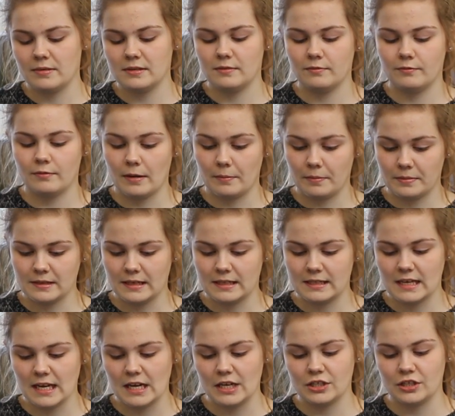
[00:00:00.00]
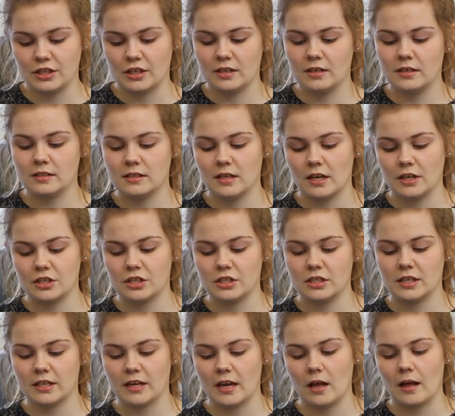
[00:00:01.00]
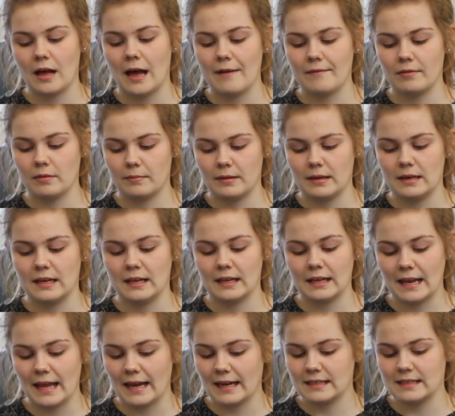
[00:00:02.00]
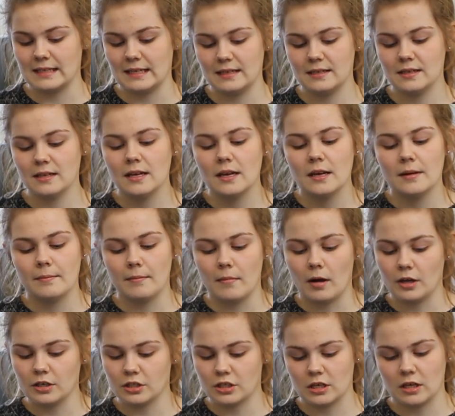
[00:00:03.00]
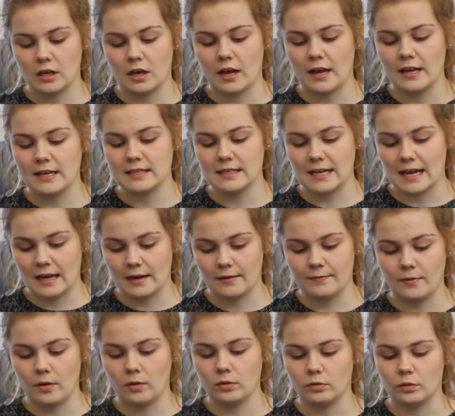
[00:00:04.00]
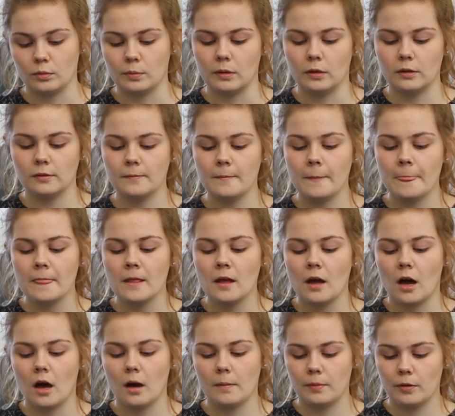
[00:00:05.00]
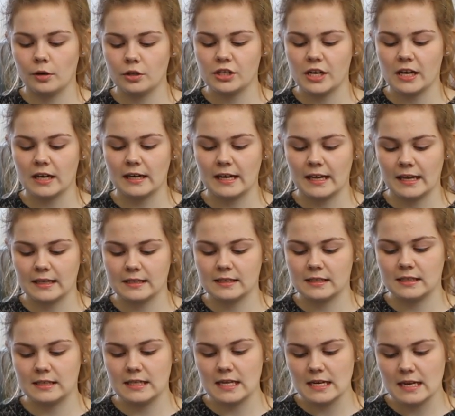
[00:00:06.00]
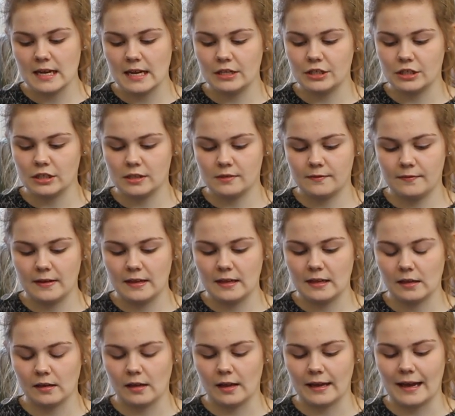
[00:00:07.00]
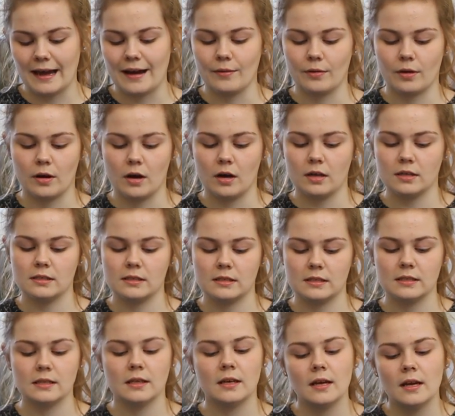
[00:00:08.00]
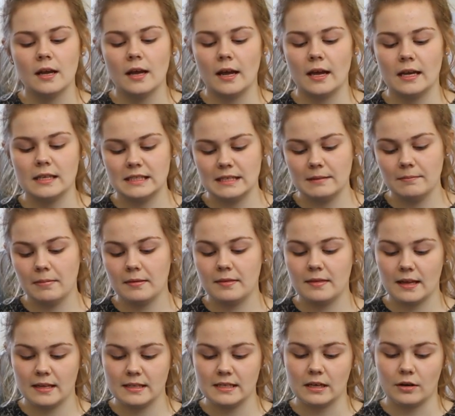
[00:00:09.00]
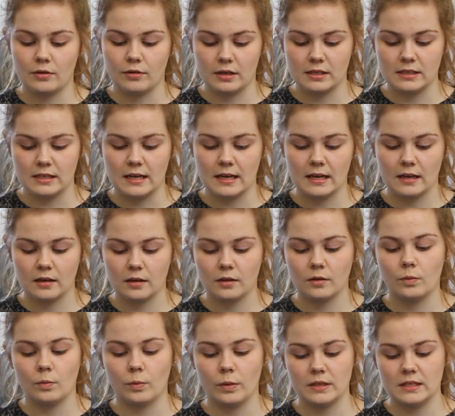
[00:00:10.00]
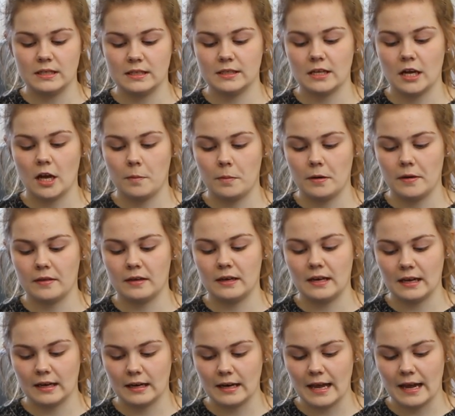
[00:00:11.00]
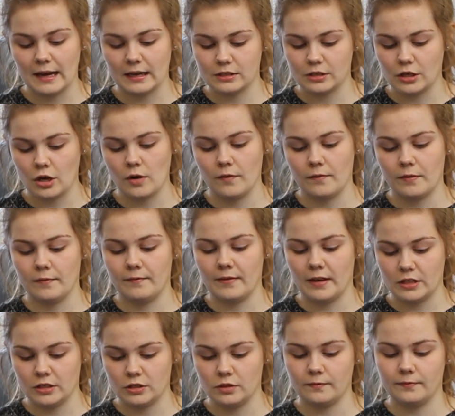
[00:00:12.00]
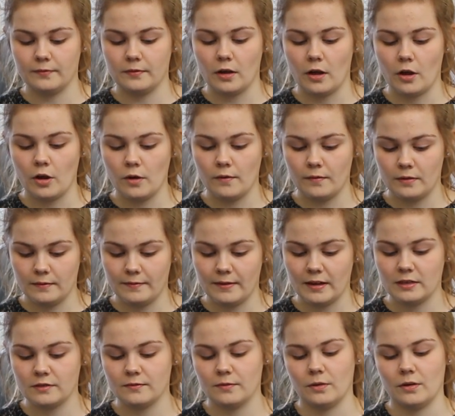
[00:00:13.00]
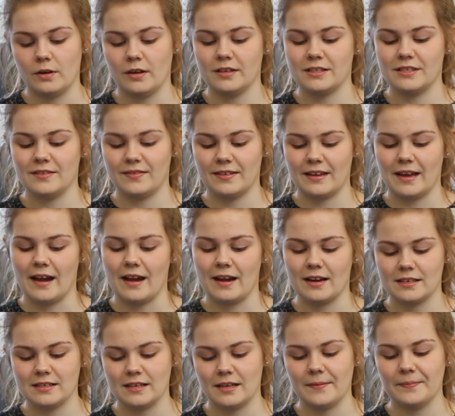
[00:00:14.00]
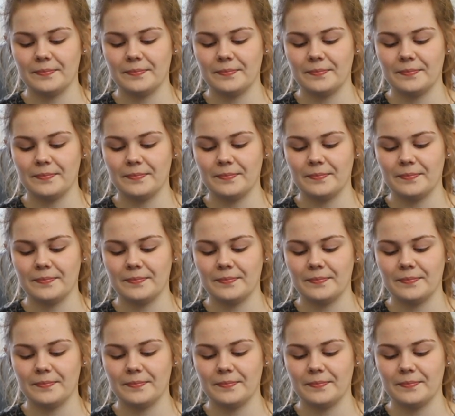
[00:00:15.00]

representation, such as the girl having been neglected, marginalised and vulnerable, our project links to teenagers feeling like outcasts. A sympathetic critic would interpret the neglect over the vengefulness of the character.